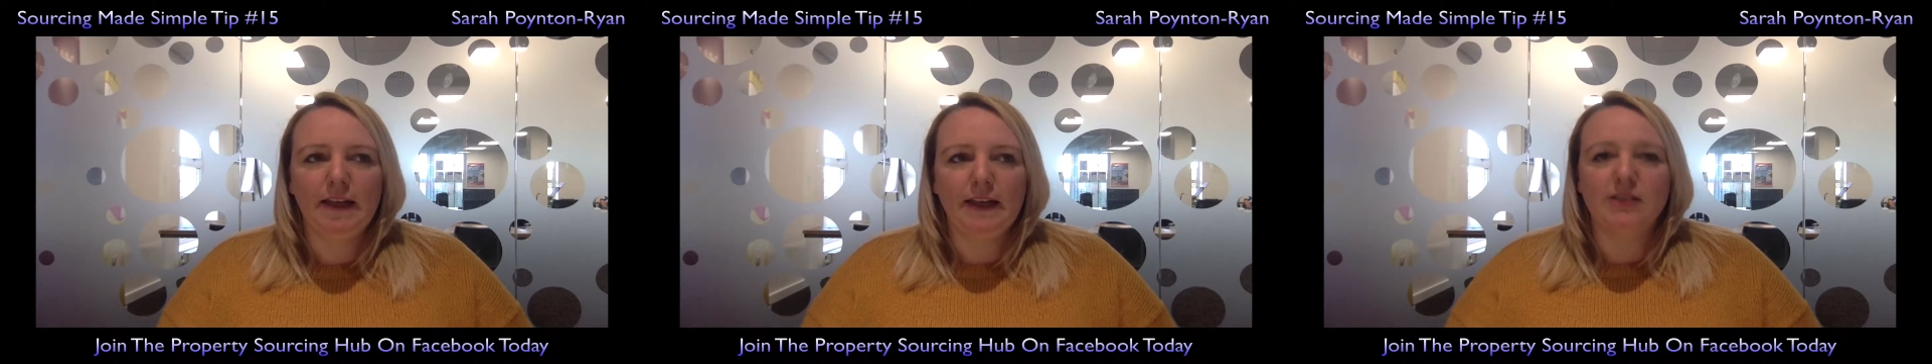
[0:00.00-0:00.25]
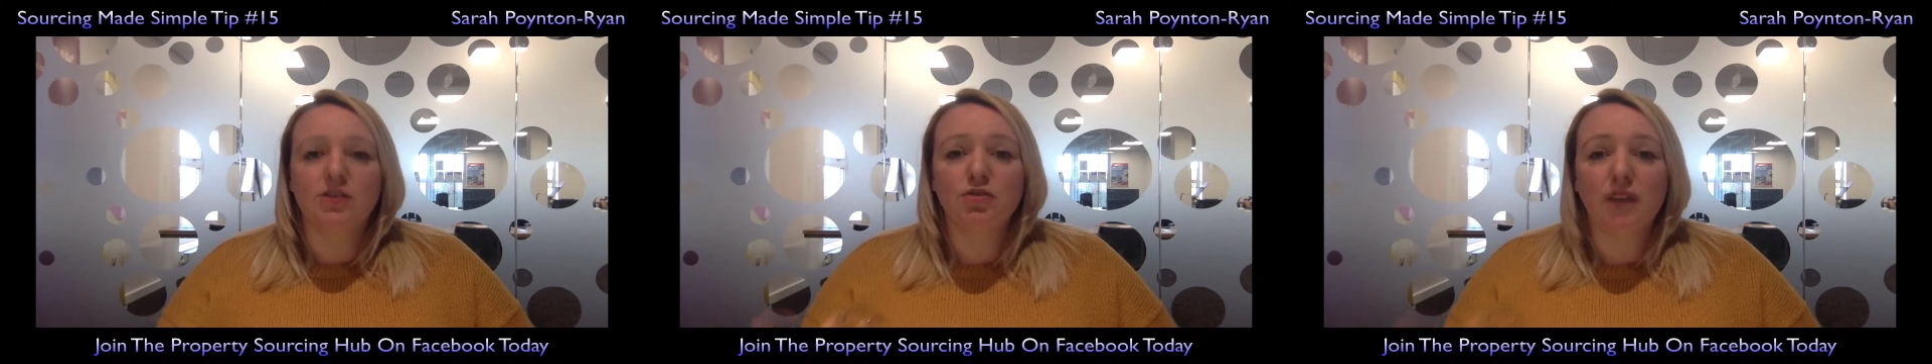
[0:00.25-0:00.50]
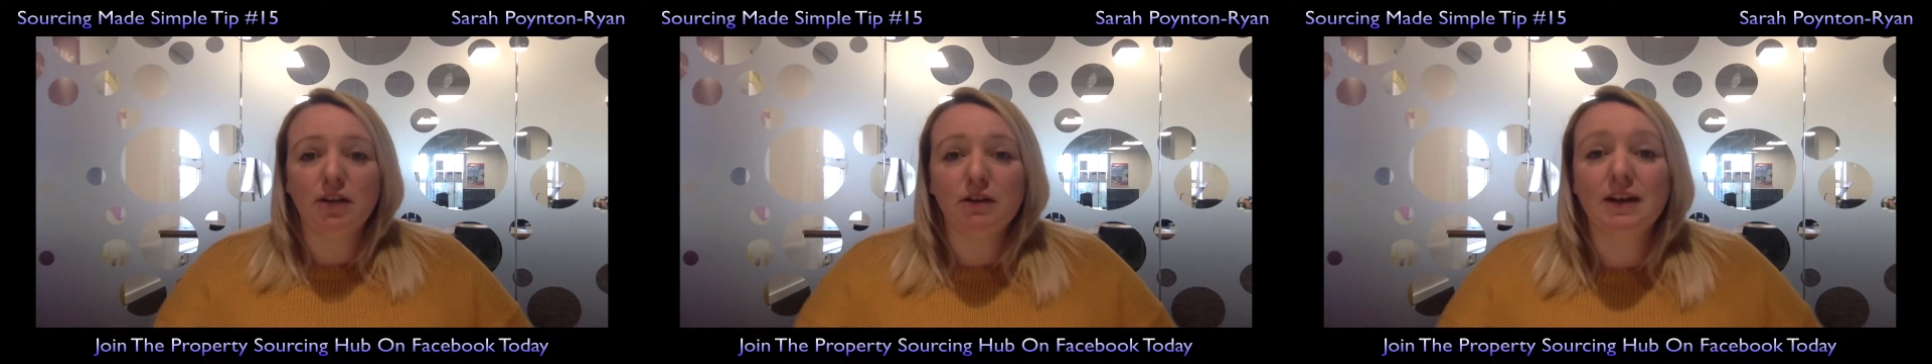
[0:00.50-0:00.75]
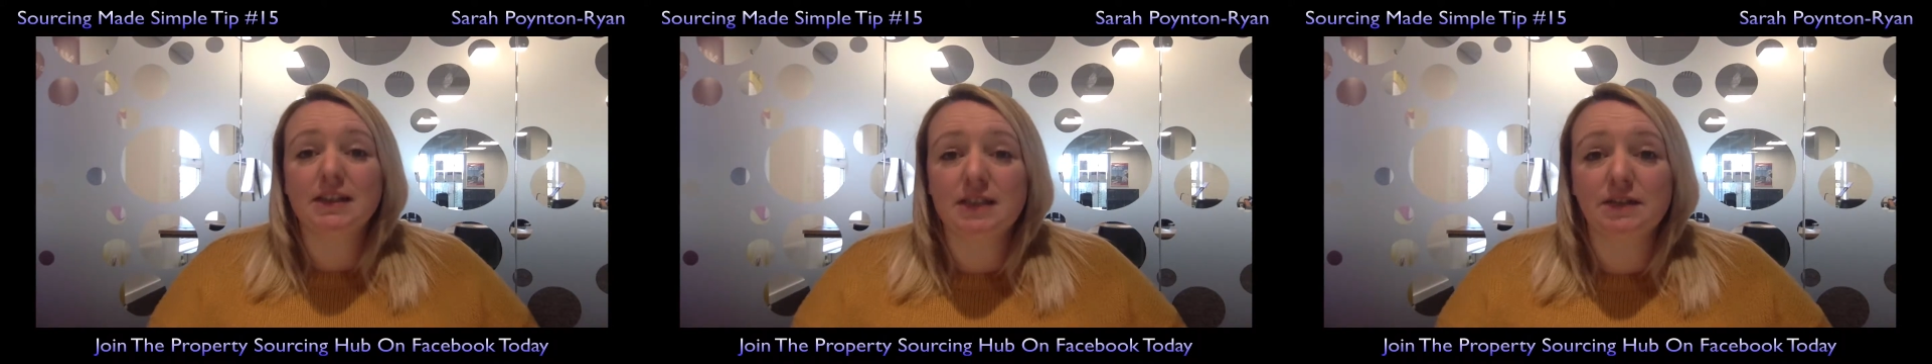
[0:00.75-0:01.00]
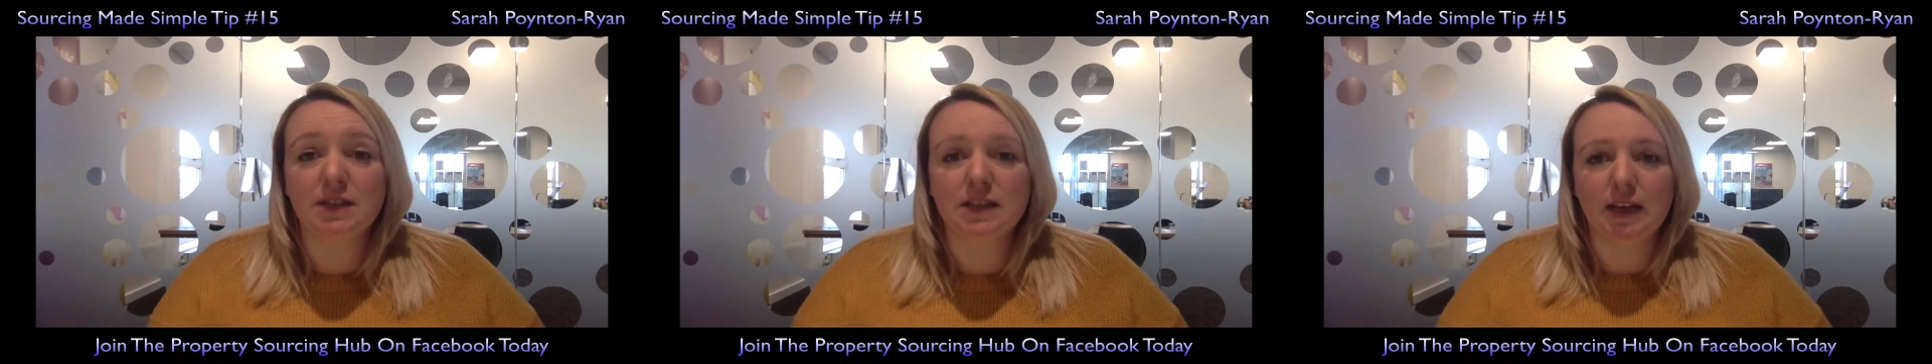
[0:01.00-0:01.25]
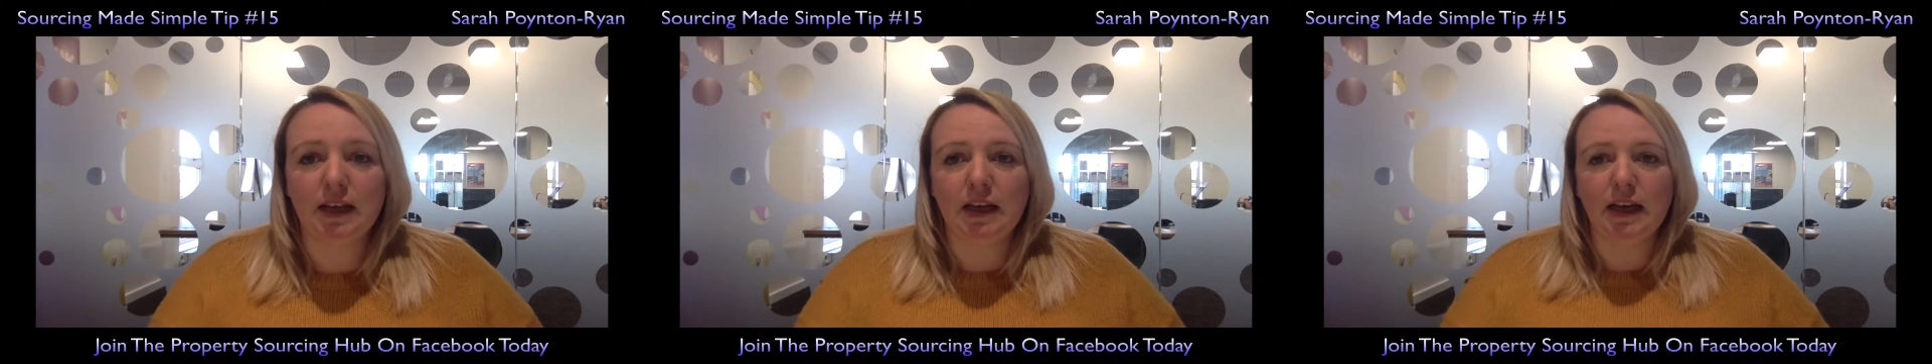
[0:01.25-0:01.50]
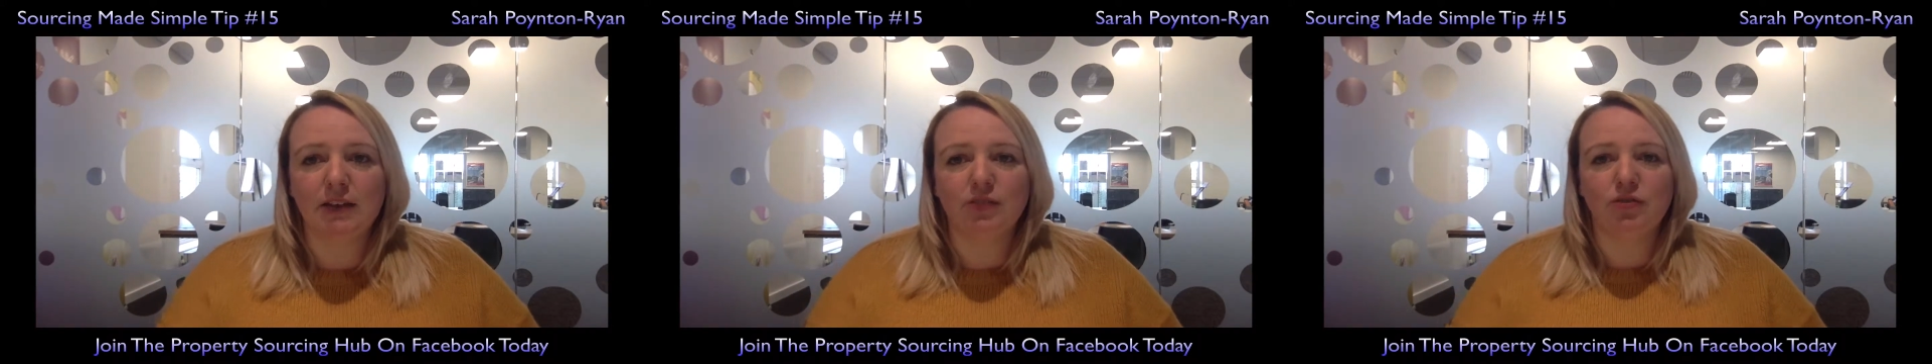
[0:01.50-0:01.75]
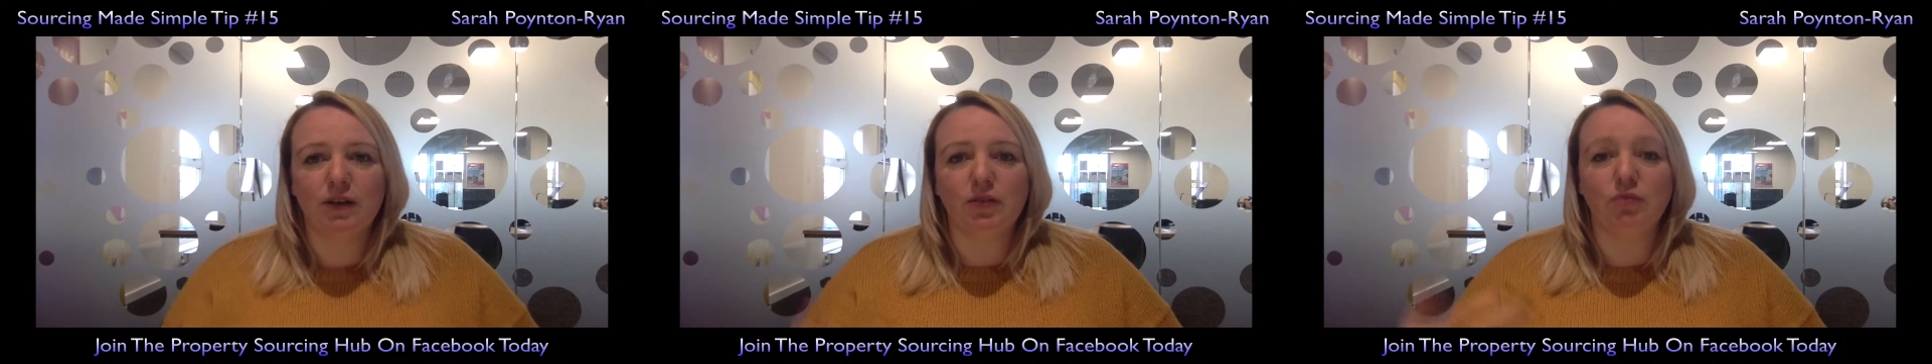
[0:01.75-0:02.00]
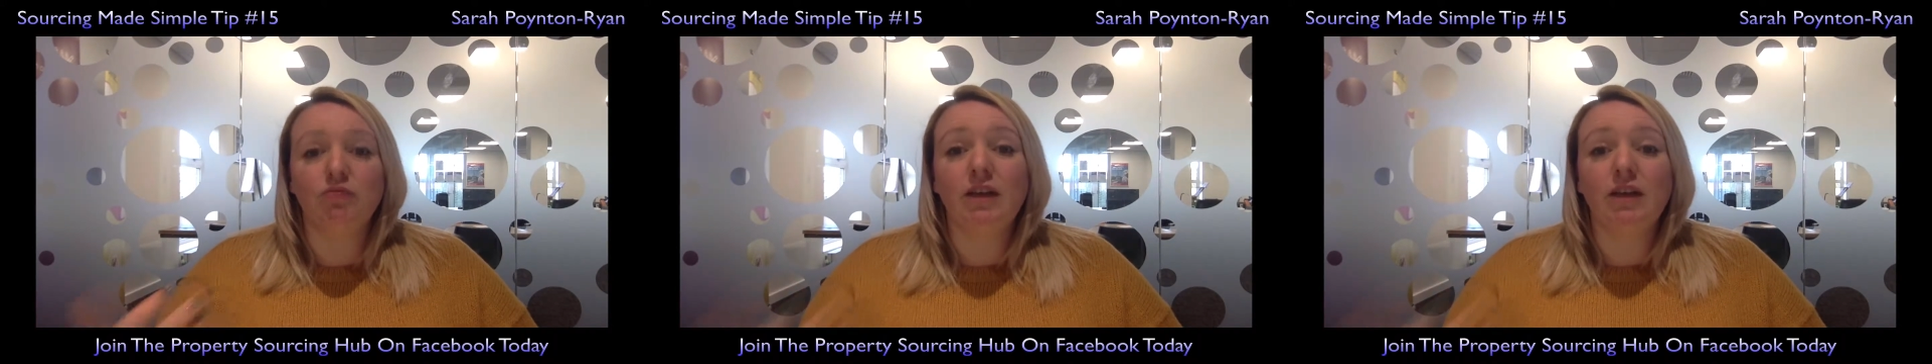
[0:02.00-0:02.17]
is to track your activity and track your